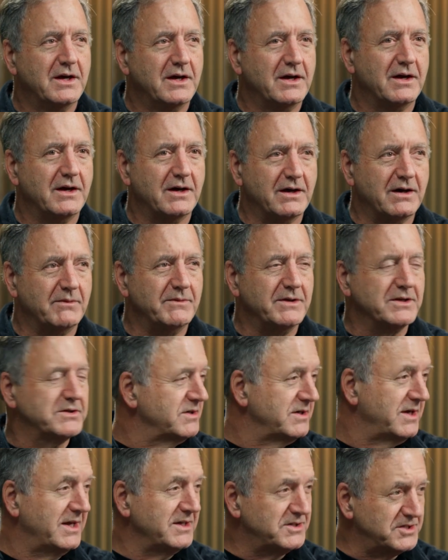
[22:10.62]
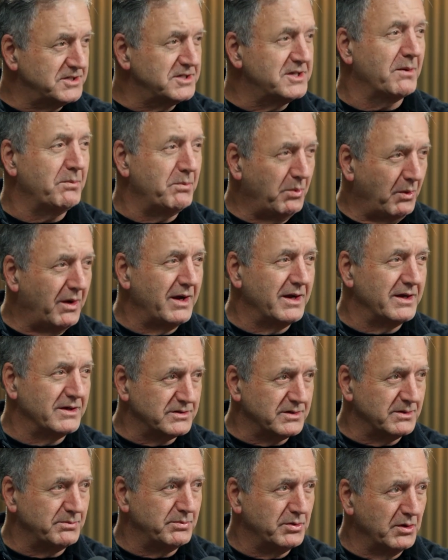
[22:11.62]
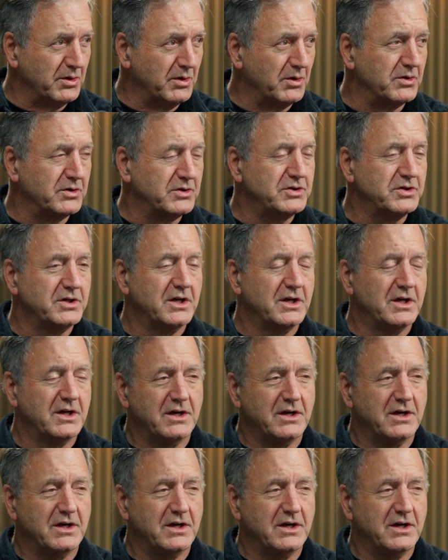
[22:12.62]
is a nice stepwise approach